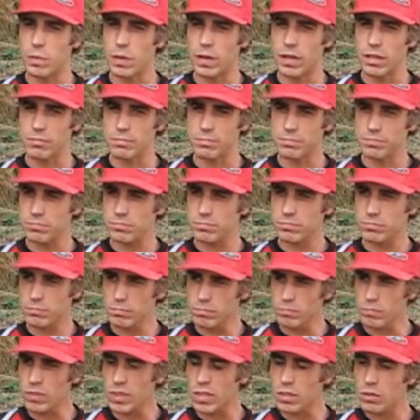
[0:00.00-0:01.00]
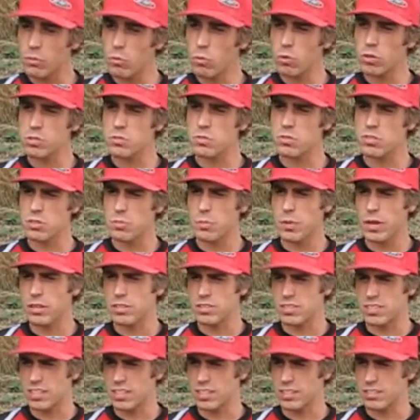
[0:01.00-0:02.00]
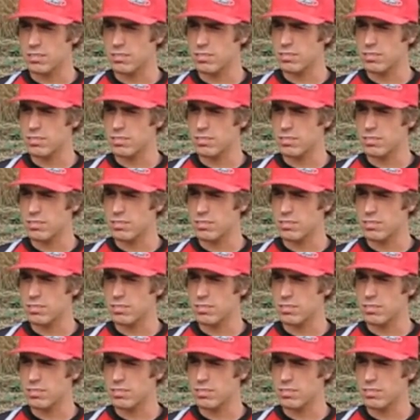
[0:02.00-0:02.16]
but once was about 6,